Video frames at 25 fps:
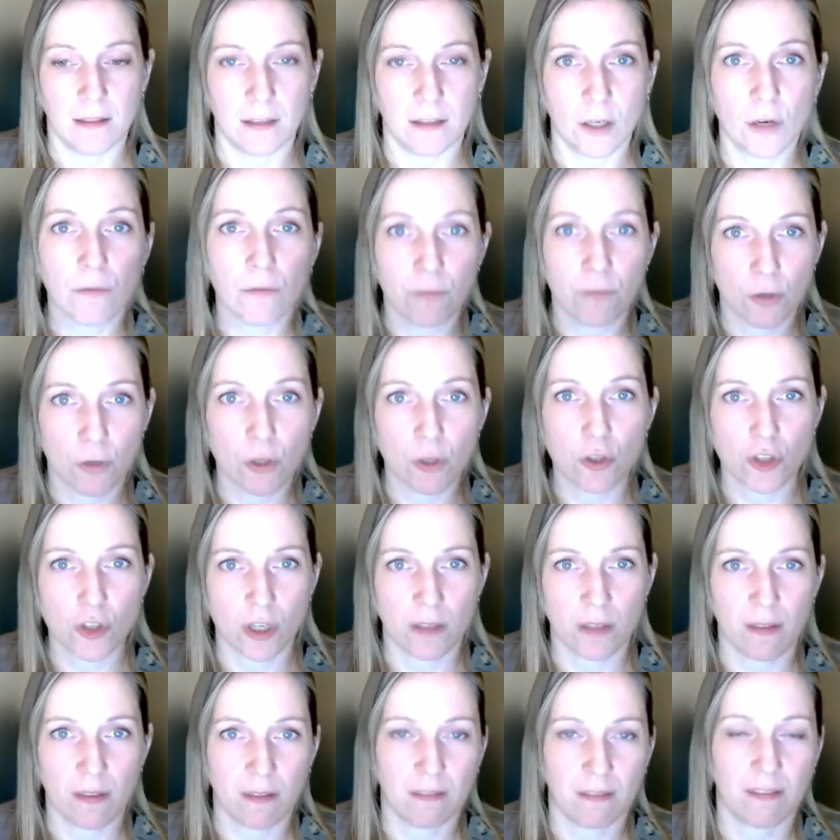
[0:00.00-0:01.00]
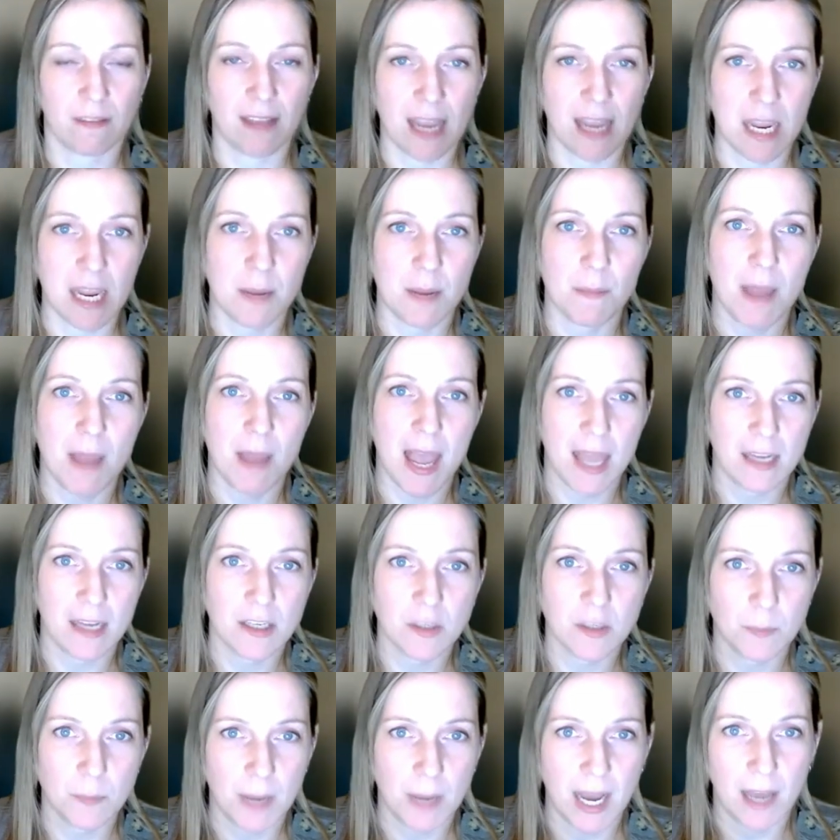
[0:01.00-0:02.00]
converge on the same
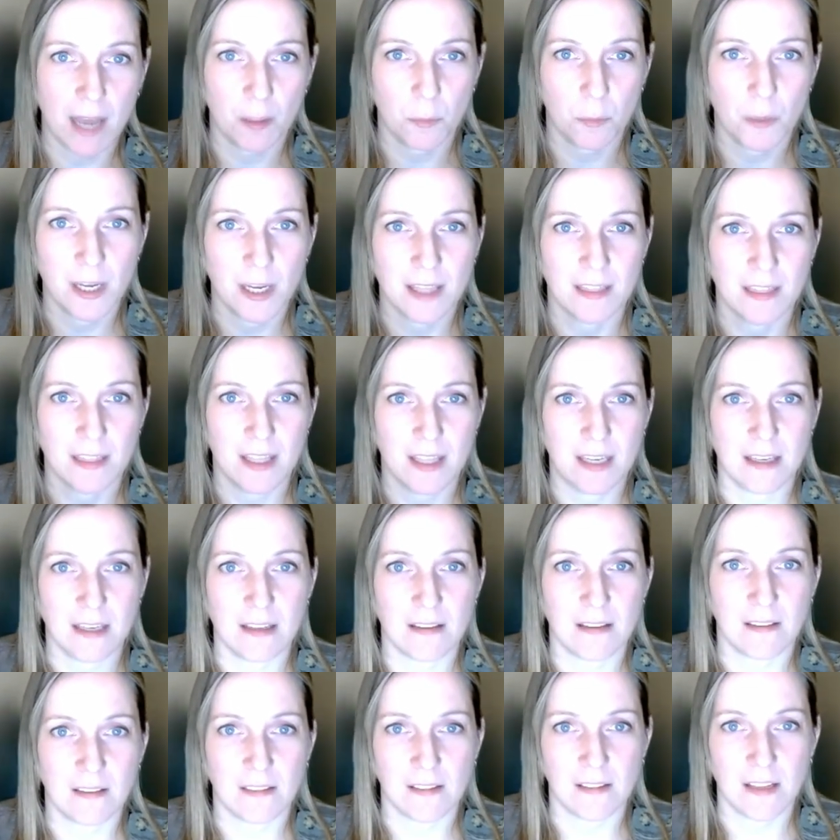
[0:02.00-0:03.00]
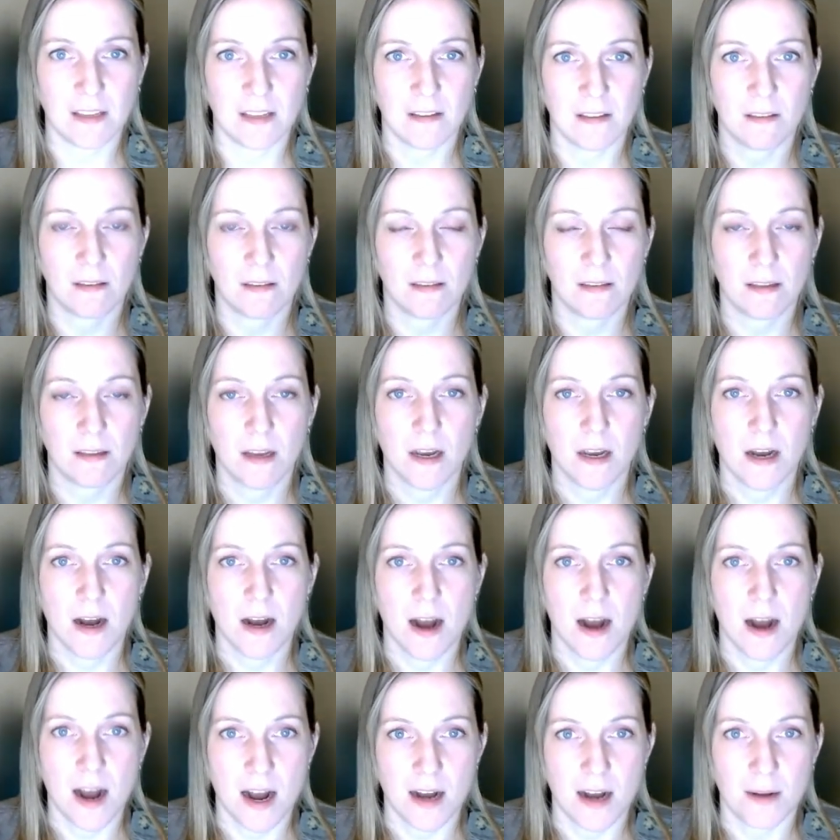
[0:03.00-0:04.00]
end pathway that is these
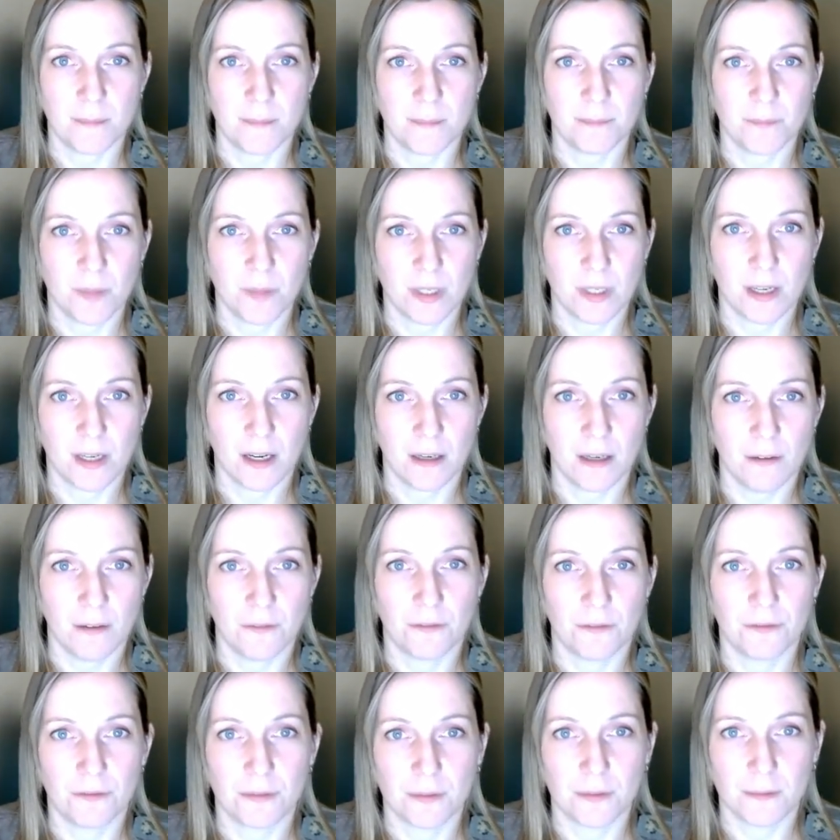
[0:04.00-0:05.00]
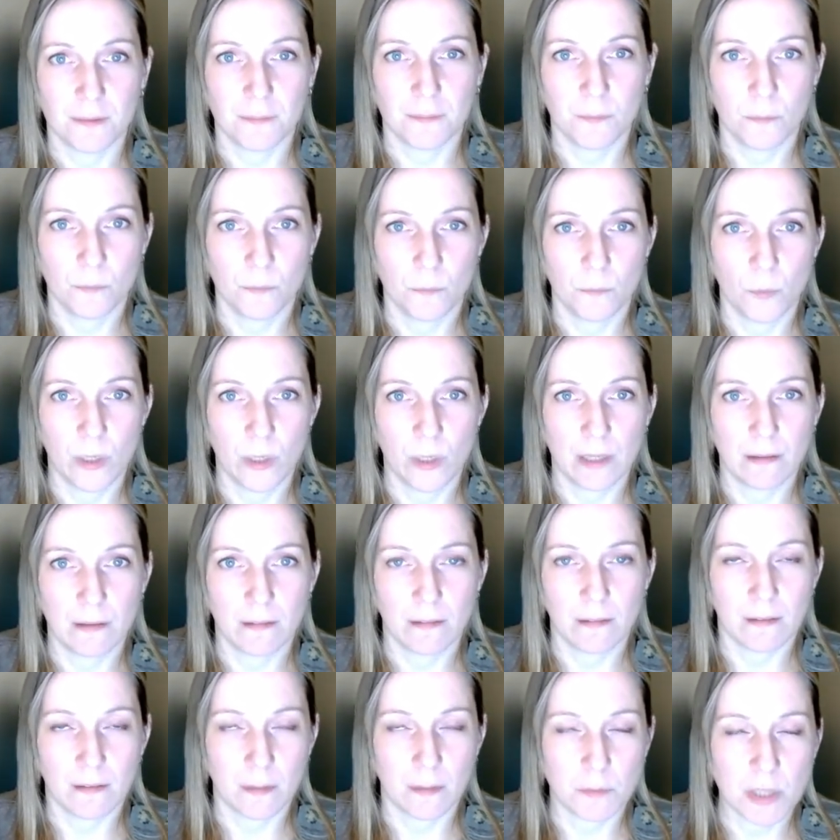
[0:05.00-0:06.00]
um, kind of, we
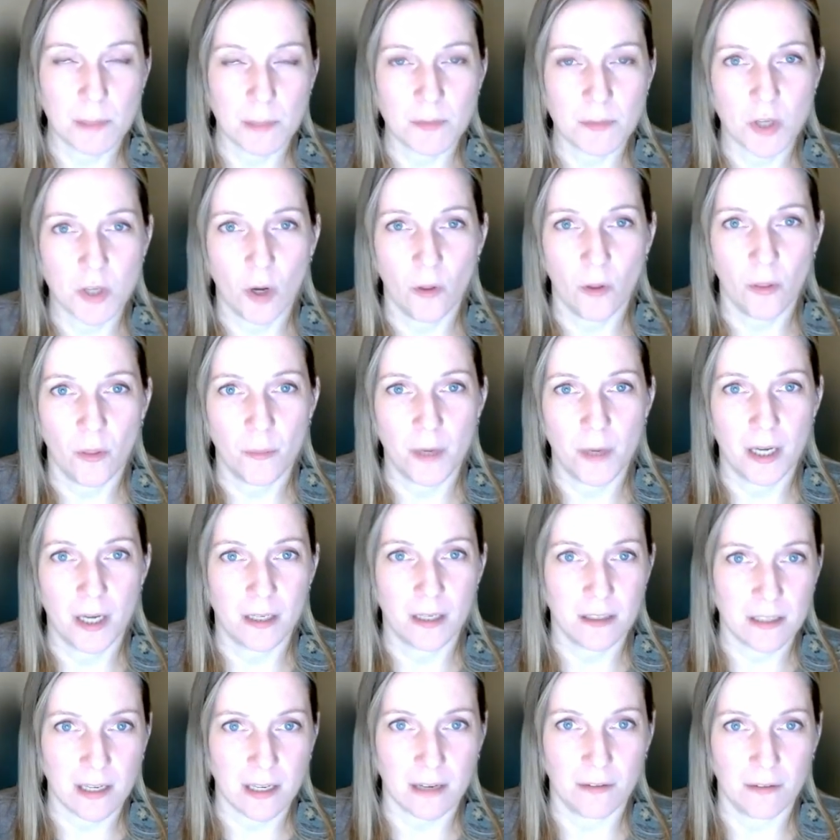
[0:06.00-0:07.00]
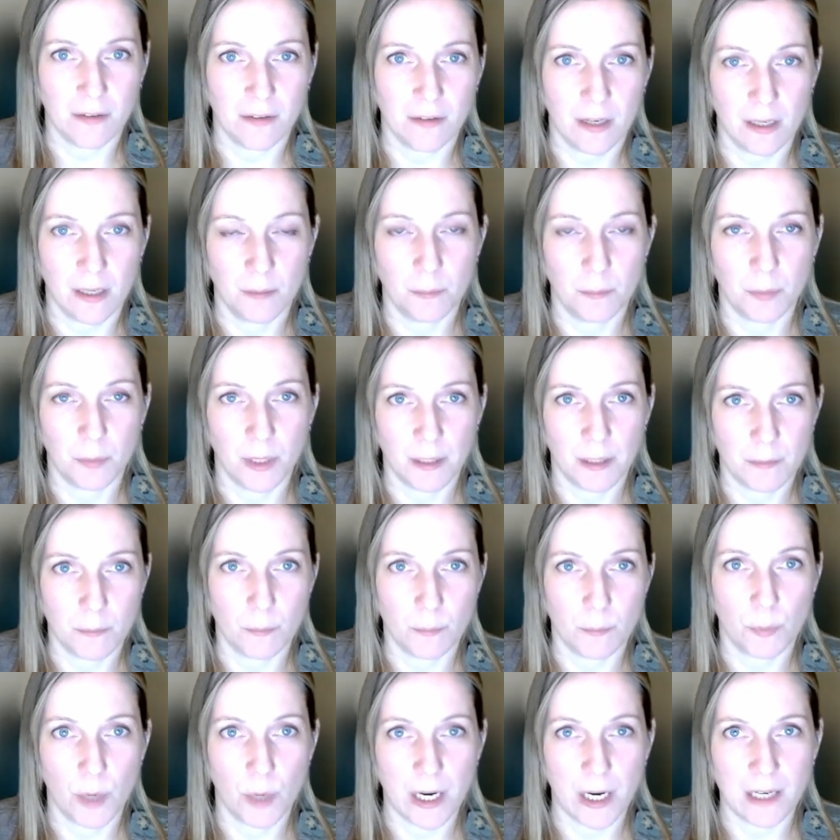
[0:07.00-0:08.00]
sometimes call them unidentified
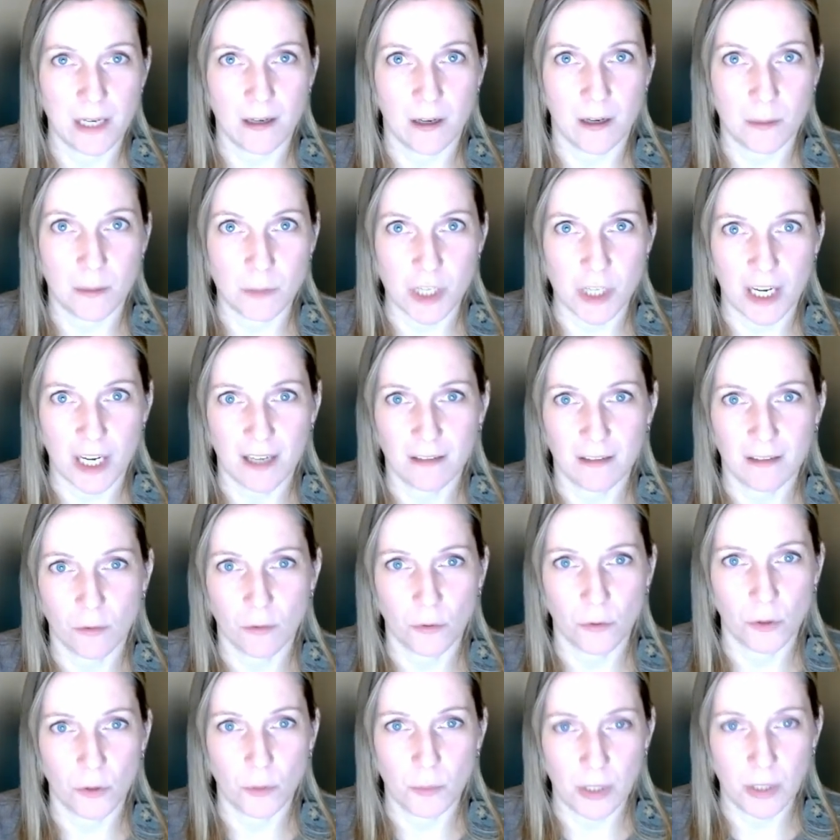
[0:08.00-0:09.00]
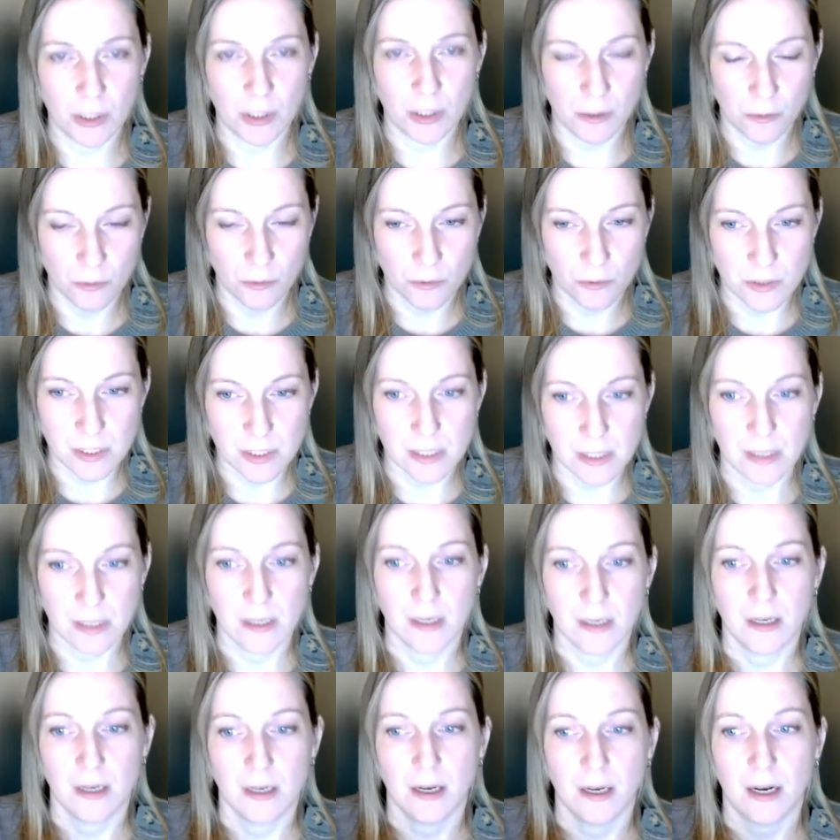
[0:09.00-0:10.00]
bright objects or UBOs,
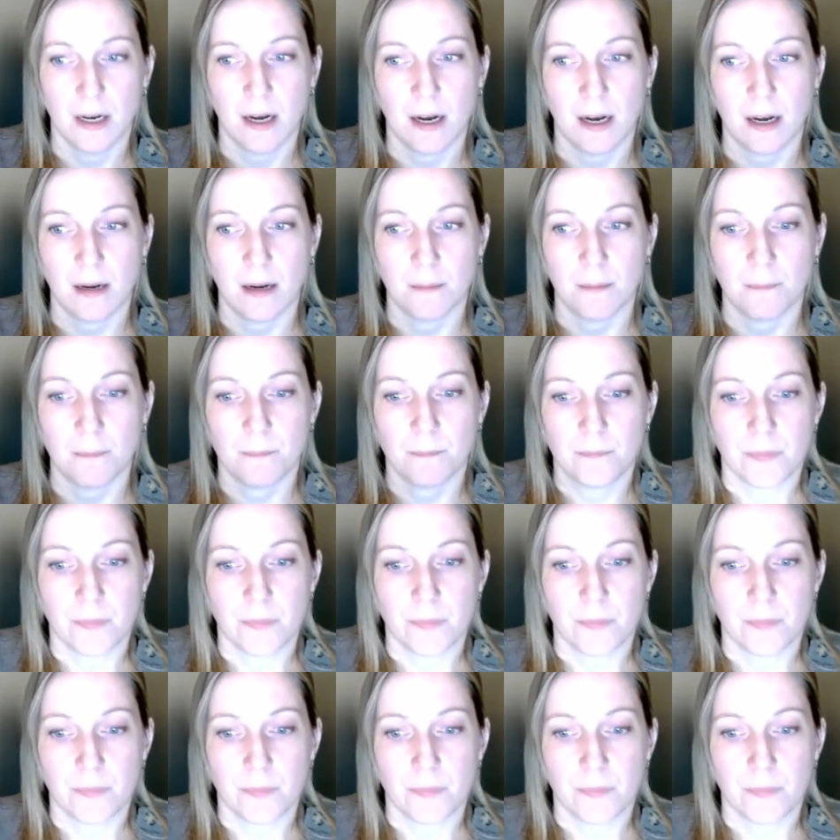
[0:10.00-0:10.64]
um,